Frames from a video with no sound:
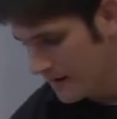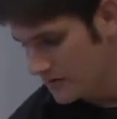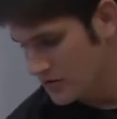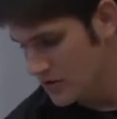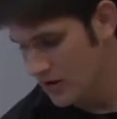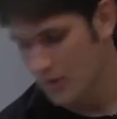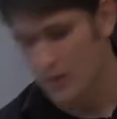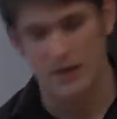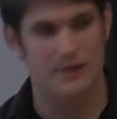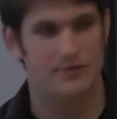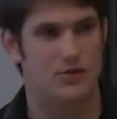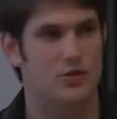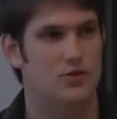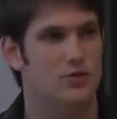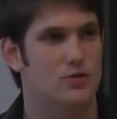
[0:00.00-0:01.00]
So
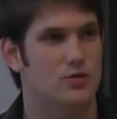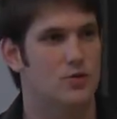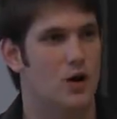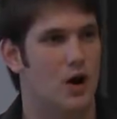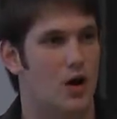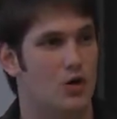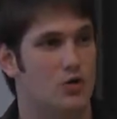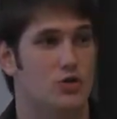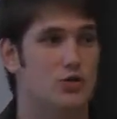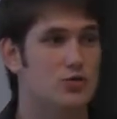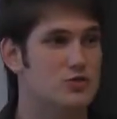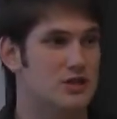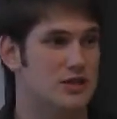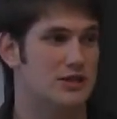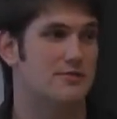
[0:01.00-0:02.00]
if you are
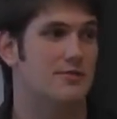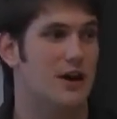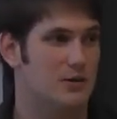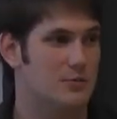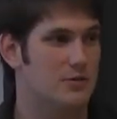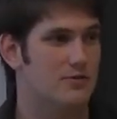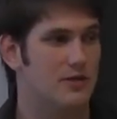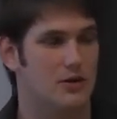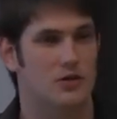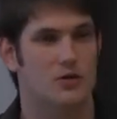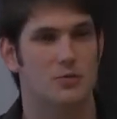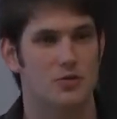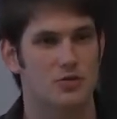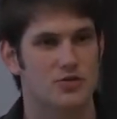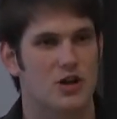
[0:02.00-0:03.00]
using environment
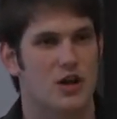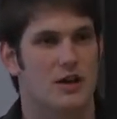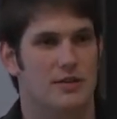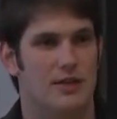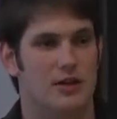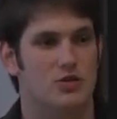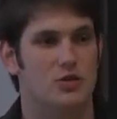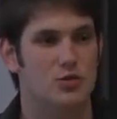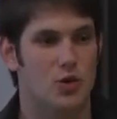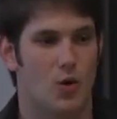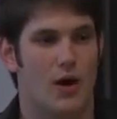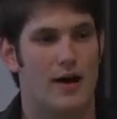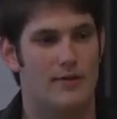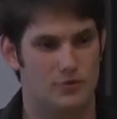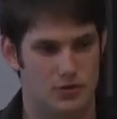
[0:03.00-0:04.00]
variables, then you
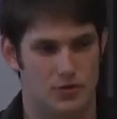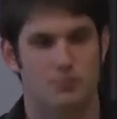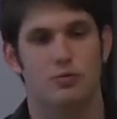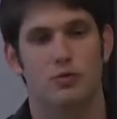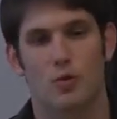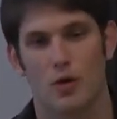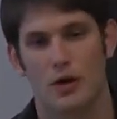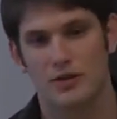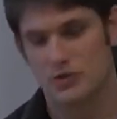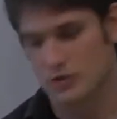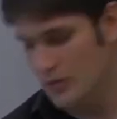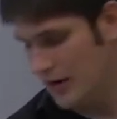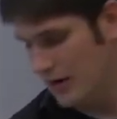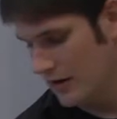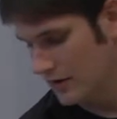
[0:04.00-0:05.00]
don't have to deploy
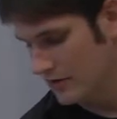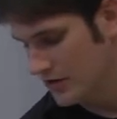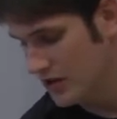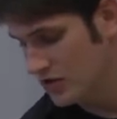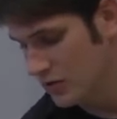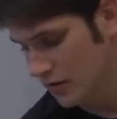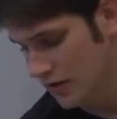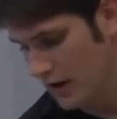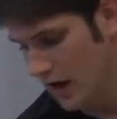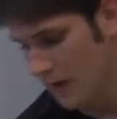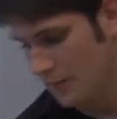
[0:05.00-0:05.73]
to continually